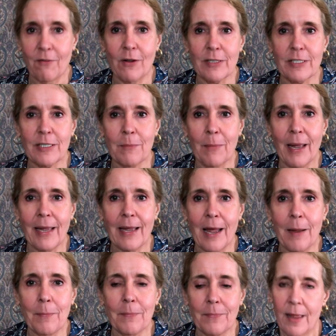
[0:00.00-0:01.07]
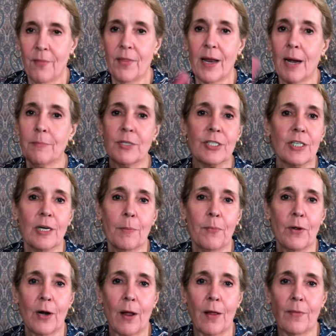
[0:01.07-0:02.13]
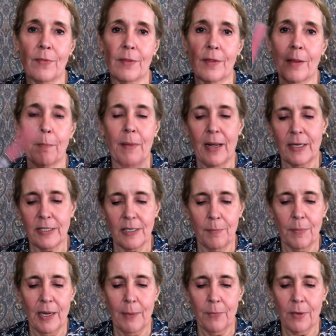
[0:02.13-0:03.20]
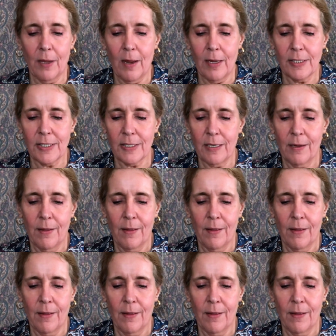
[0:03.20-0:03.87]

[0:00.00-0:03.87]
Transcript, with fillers: on some makeup. Then I'm just going to put on the Buxom lip gloss.